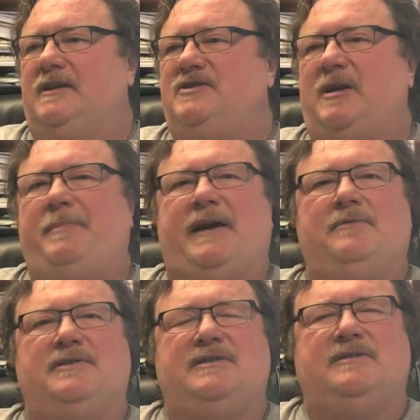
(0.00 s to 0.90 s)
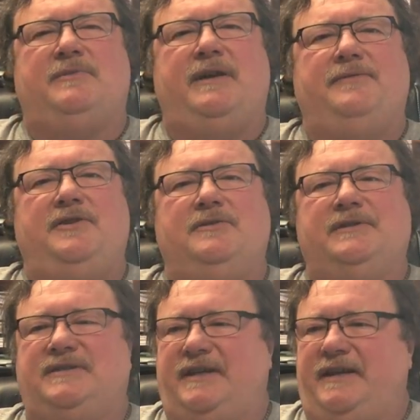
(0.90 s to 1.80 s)
check back with us at Wavian
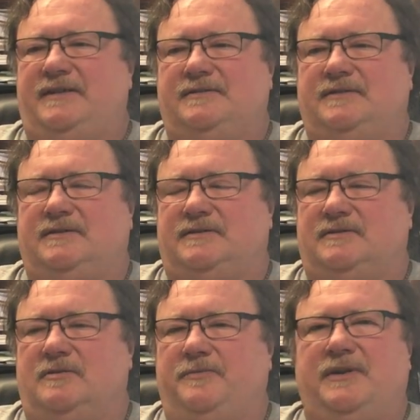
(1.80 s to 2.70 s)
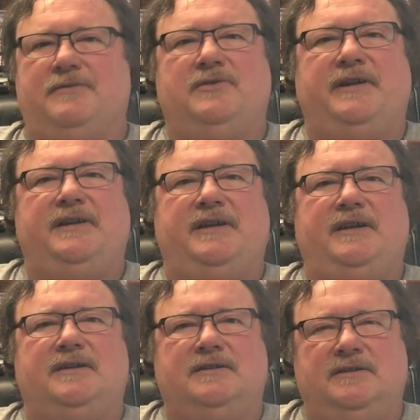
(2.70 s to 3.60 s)
USA, and hope you have a great
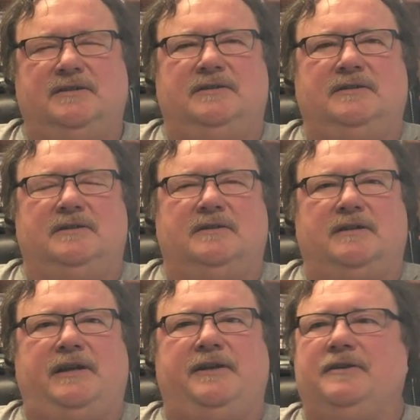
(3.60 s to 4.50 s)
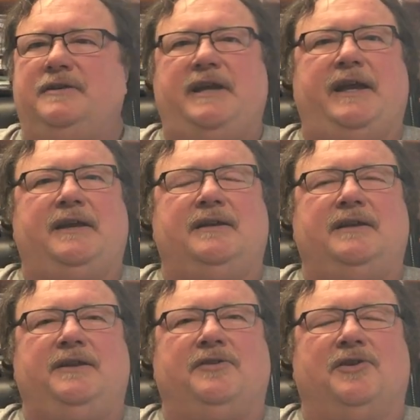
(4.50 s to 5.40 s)
day and a good can
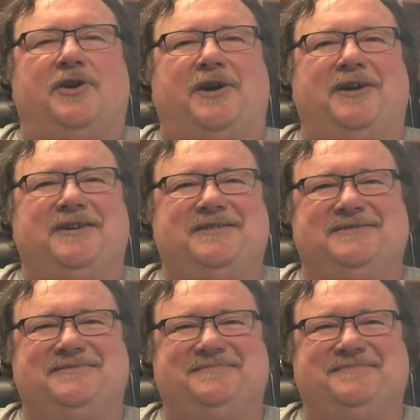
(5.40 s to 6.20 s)
in your car.